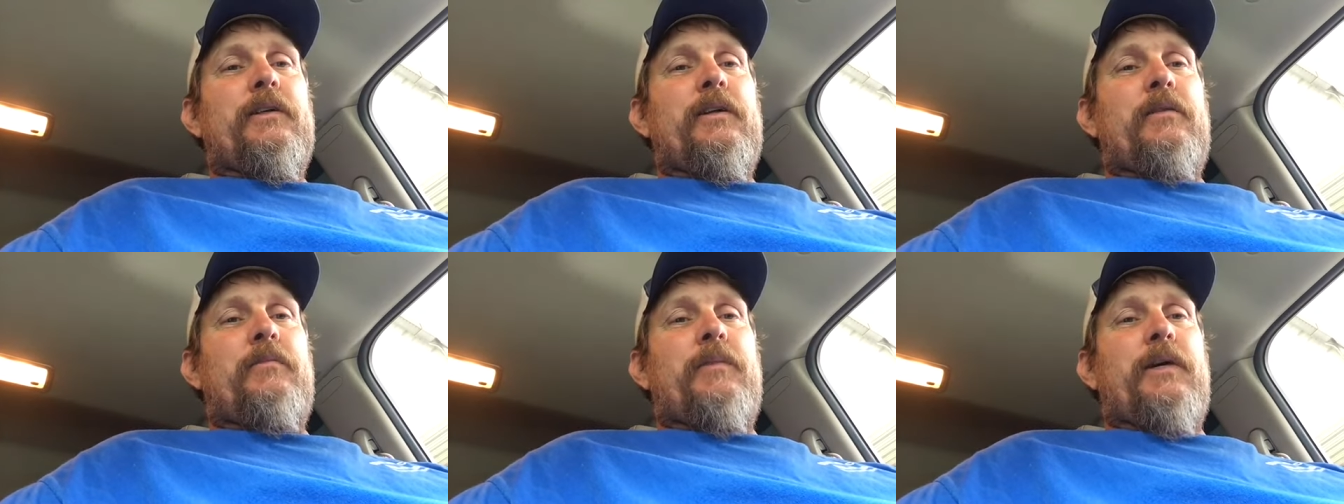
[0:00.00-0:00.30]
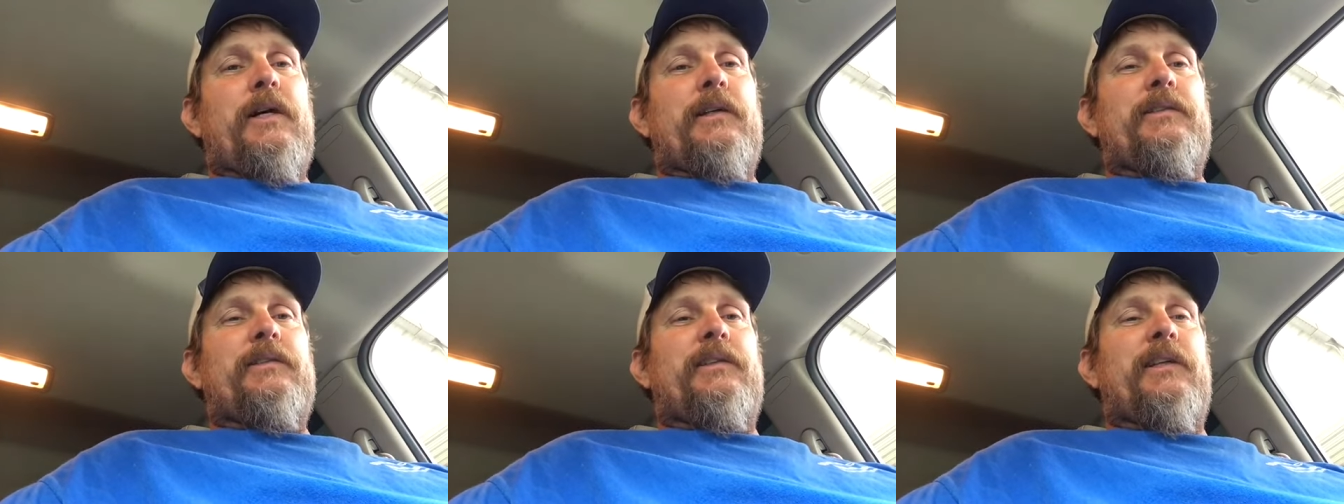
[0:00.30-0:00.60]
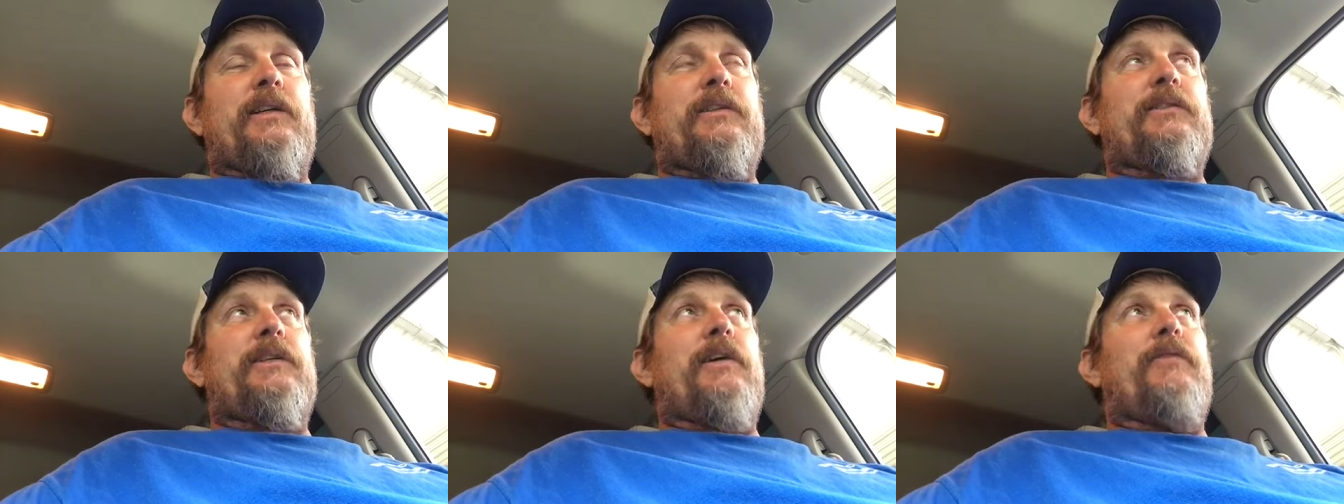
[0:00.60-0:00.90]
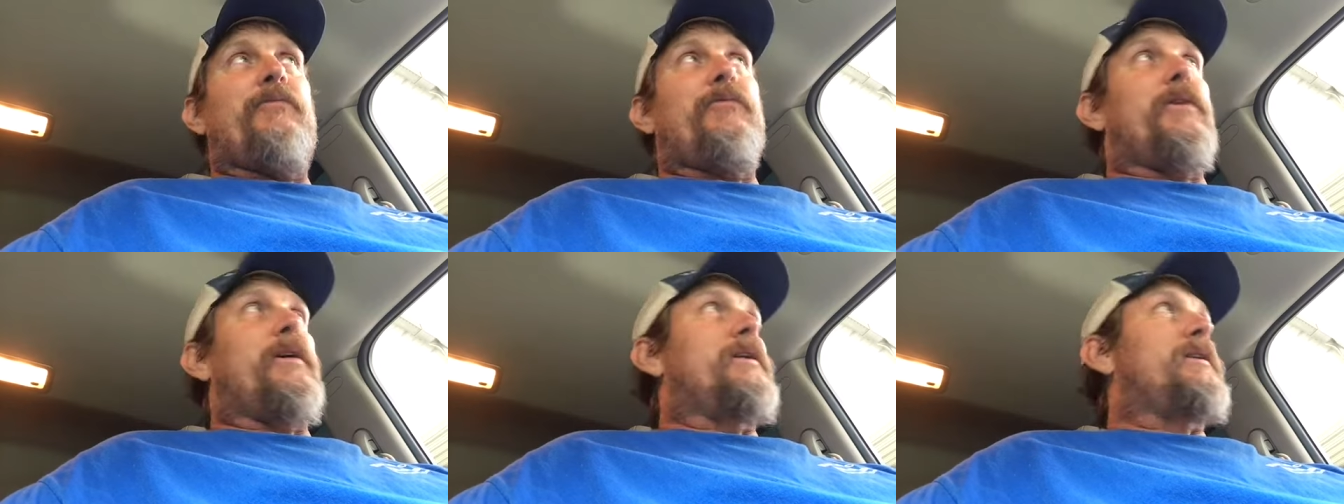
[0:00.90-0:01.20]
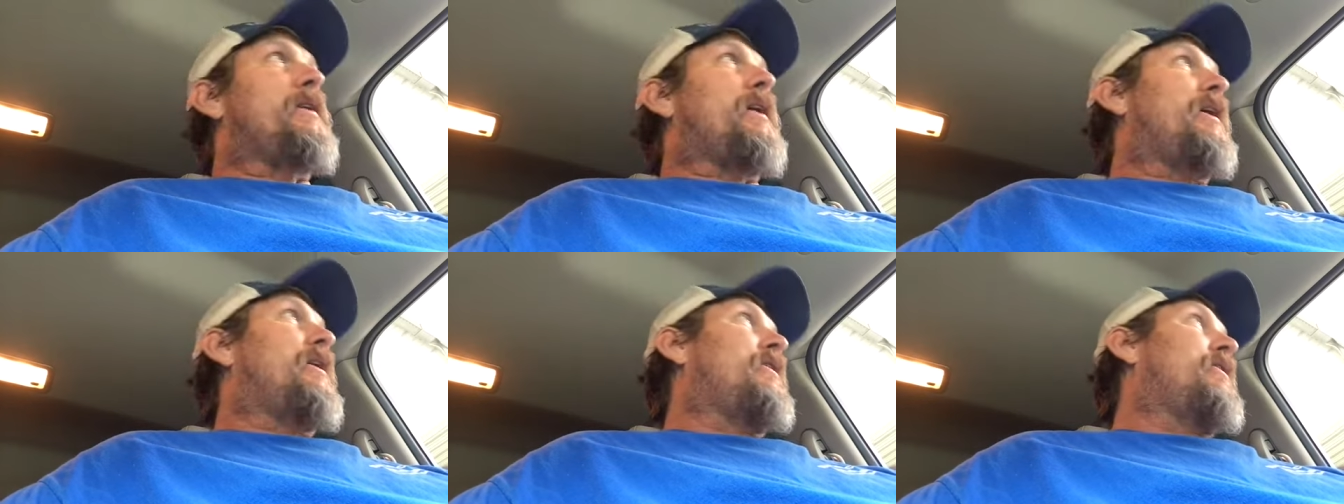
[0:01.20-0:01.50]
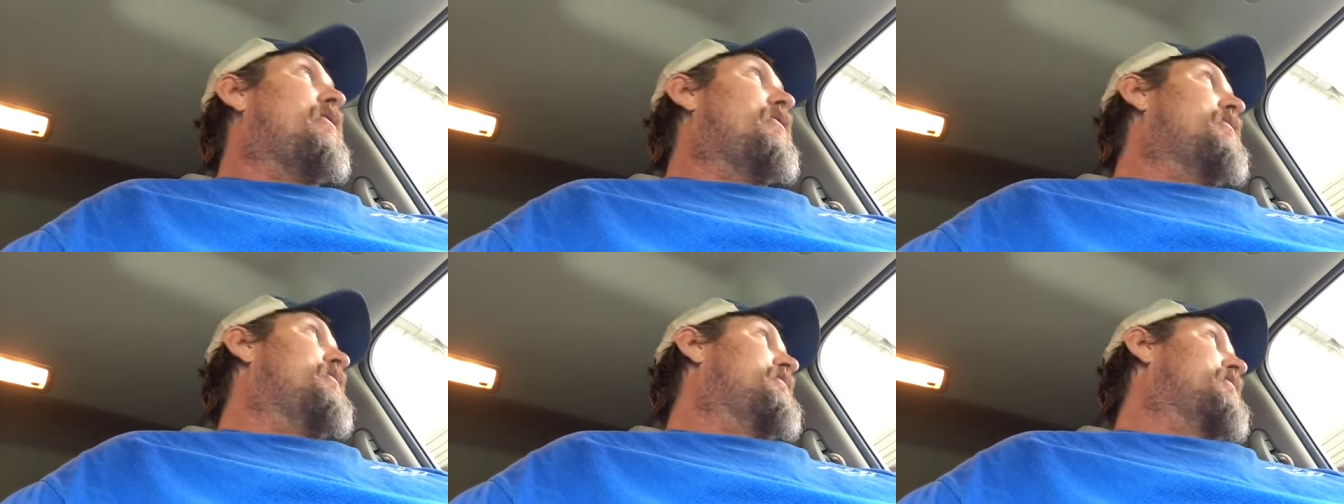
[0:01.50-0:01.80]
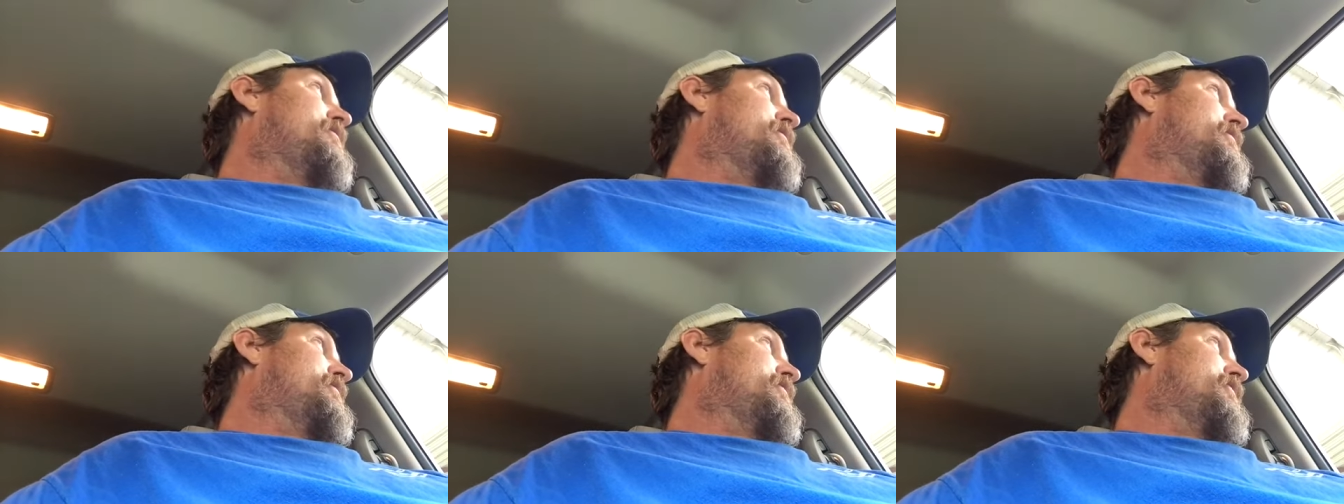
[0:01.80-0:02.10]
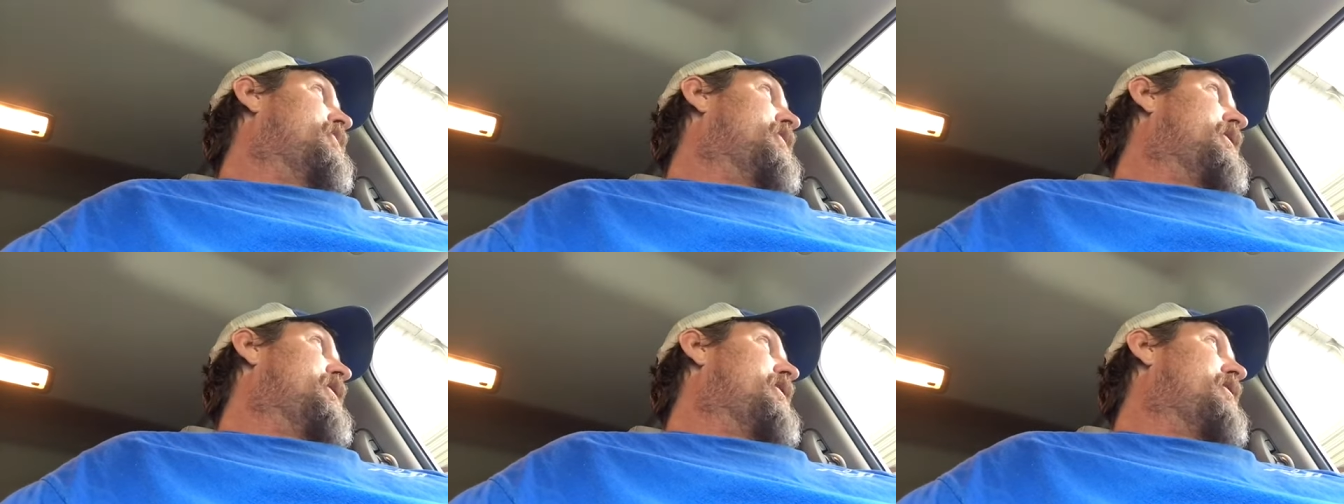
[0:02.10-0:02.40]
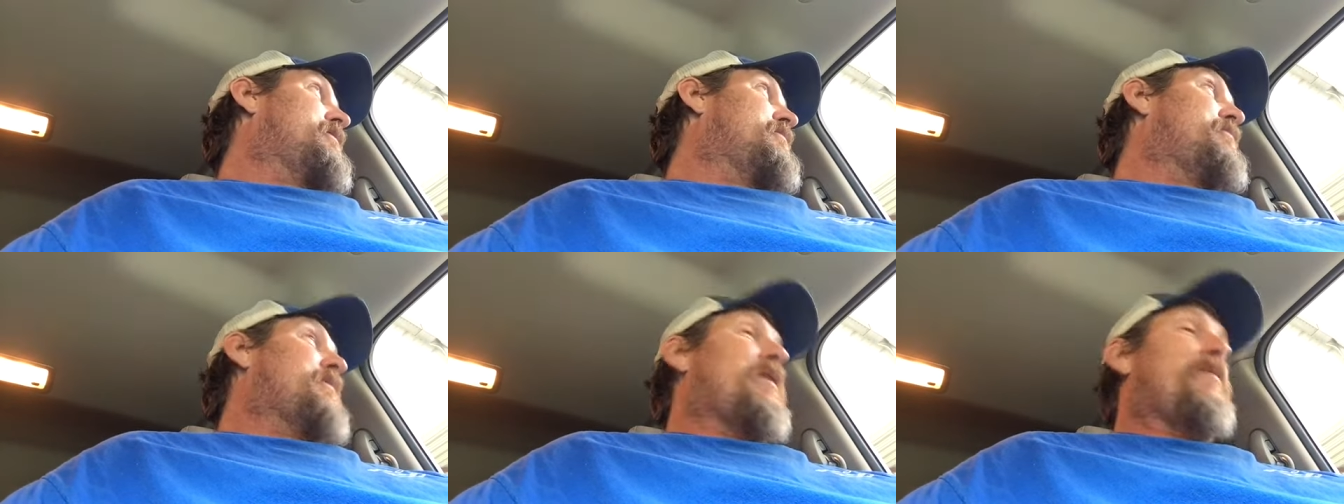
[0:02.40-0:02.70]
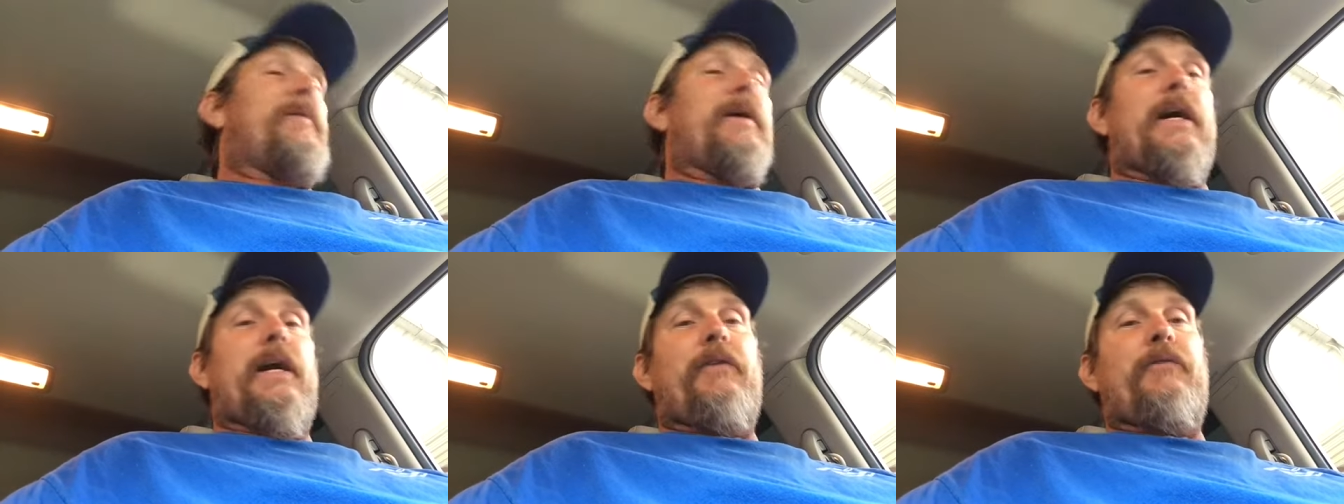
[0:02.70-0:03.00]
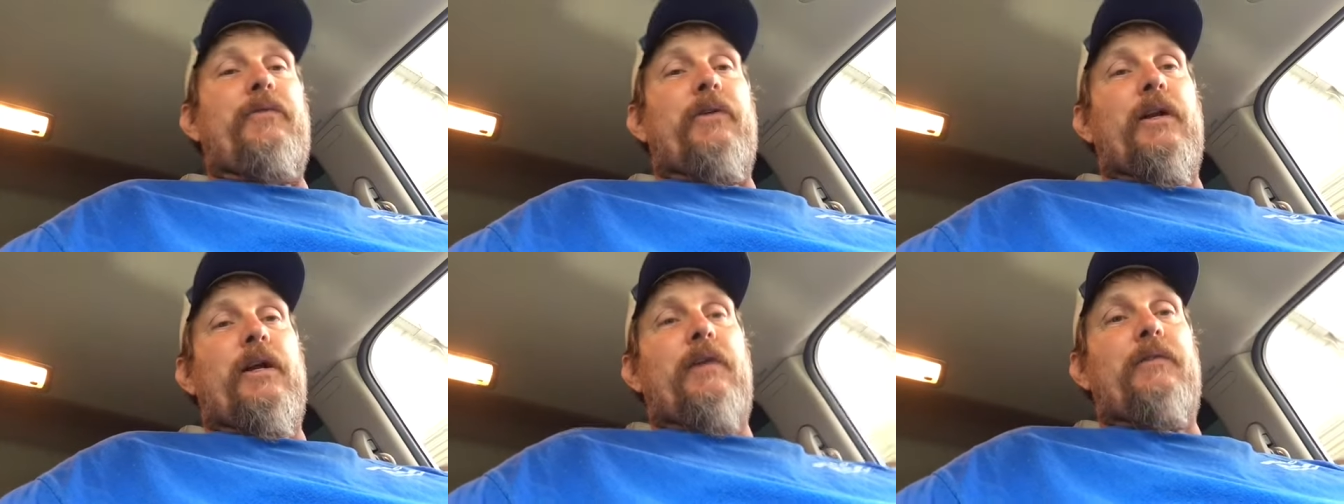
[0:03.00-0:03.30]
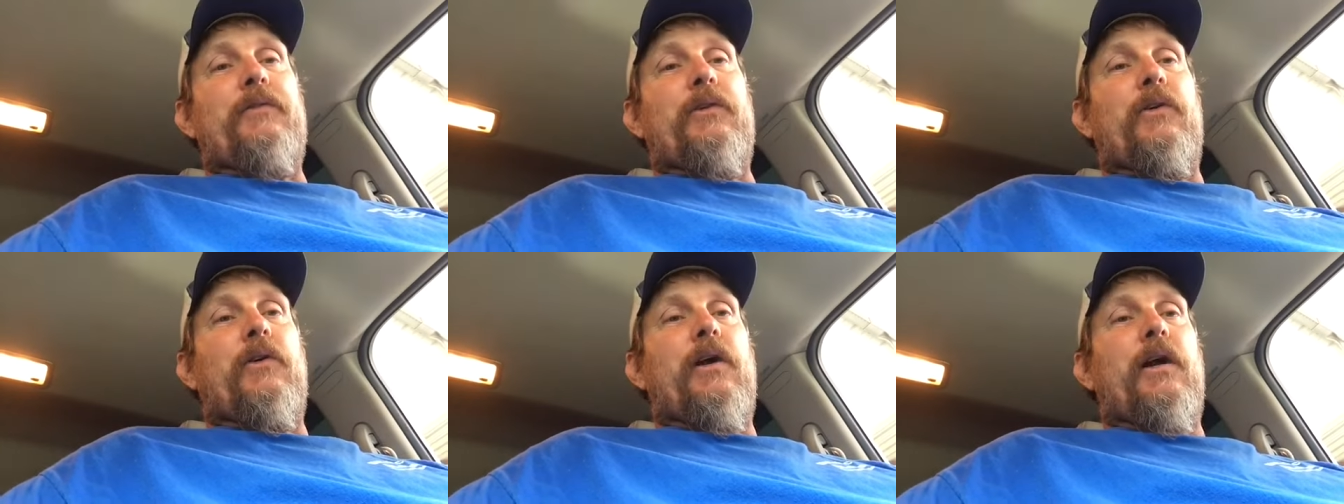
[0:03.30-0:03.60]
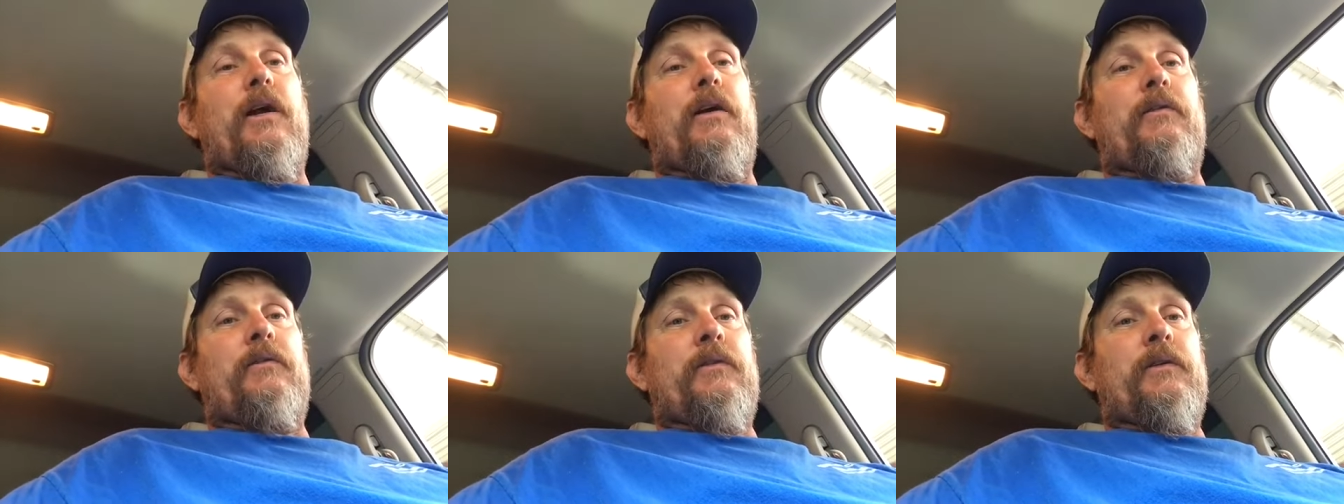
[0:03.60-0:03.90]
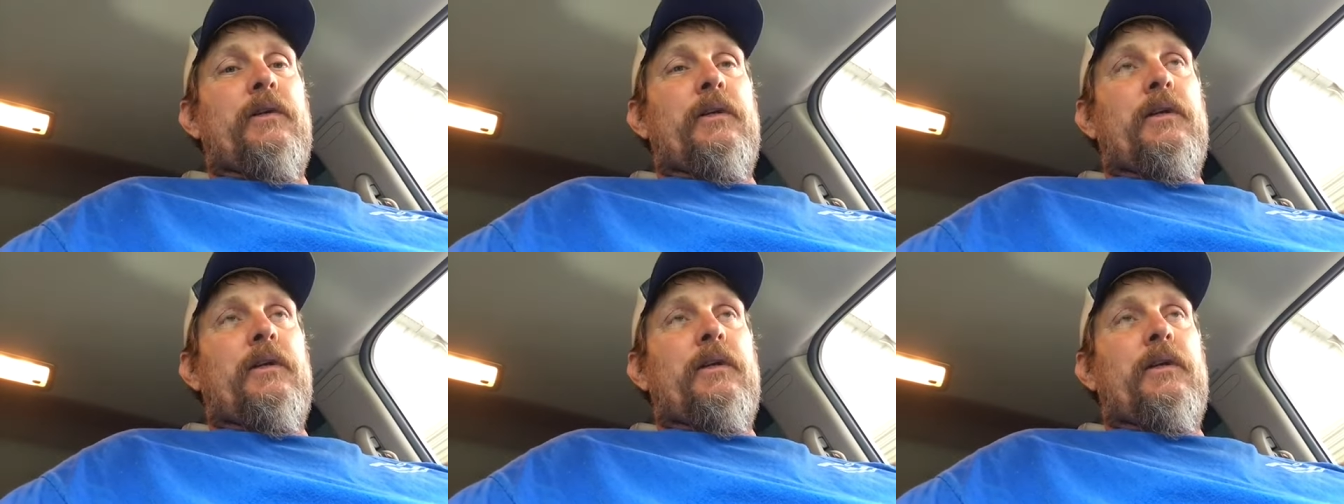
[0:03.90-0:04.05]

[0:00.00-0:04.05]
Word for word: They're about six, seven foot tall, well maybe eight foot off the ground.